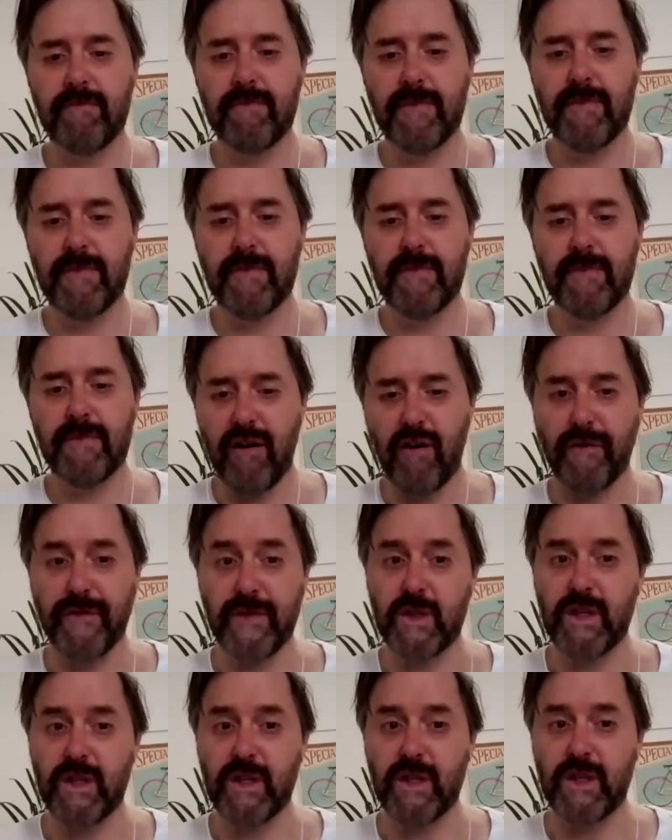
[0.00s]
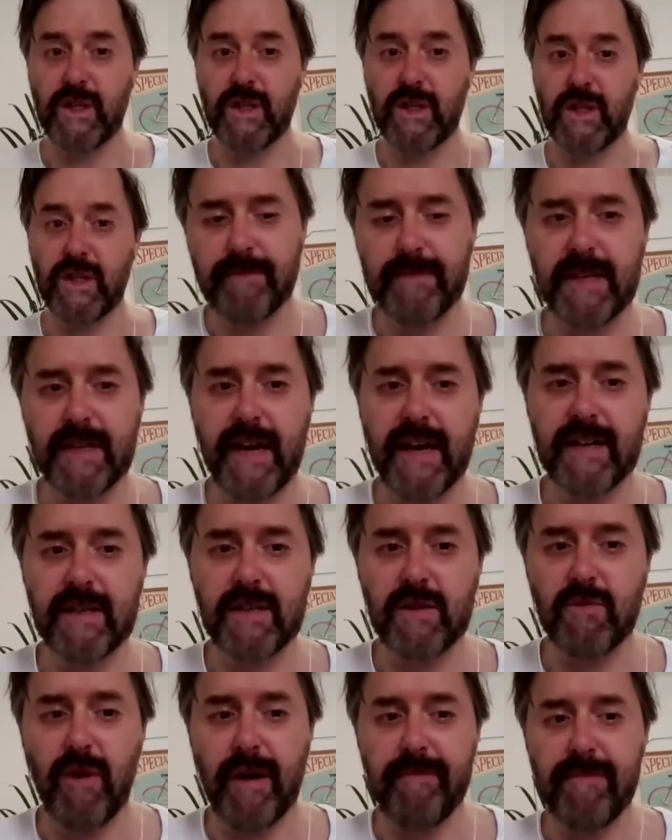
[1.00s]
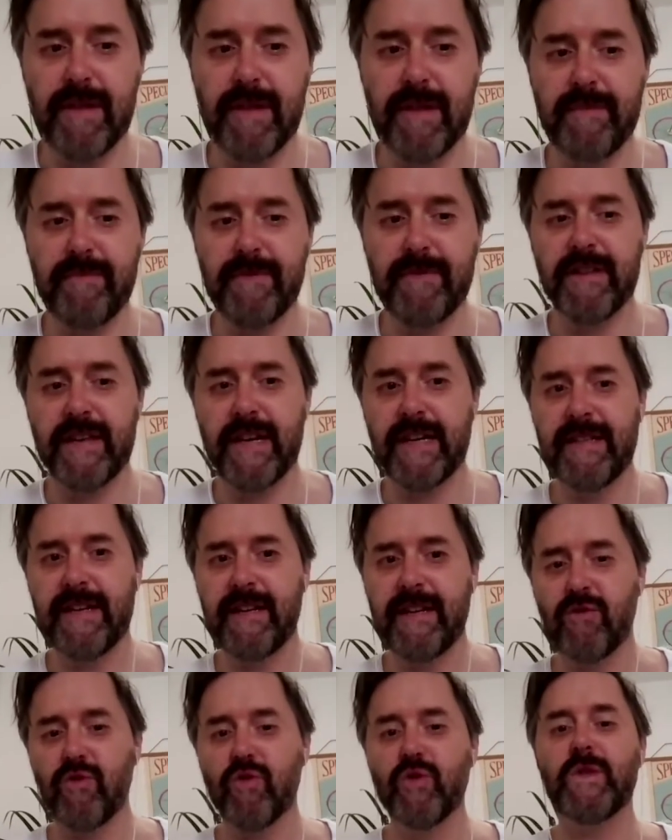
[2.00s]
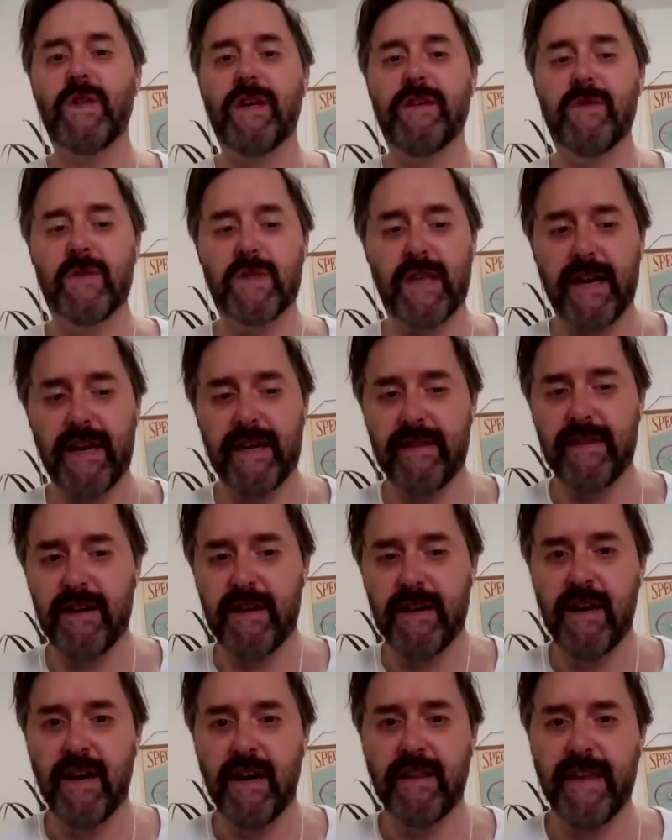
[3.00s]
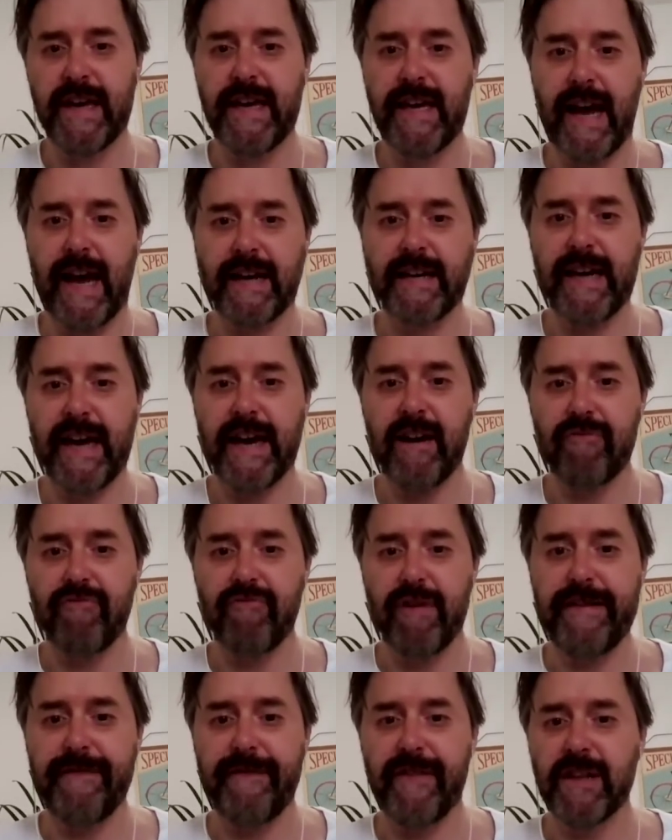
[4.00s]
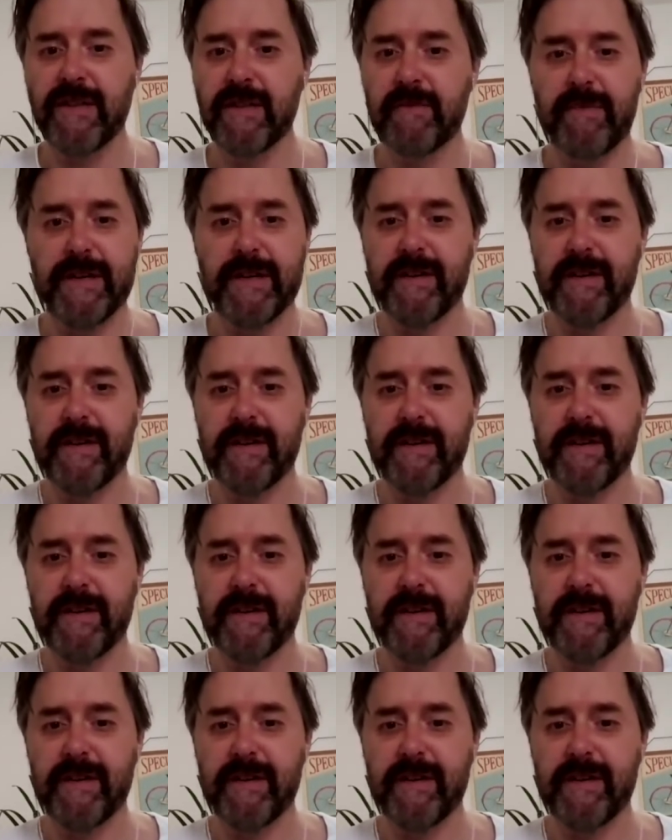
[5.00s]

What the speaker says: they obviously want the club to get to Wembley, but they did also say that they can get a refund. But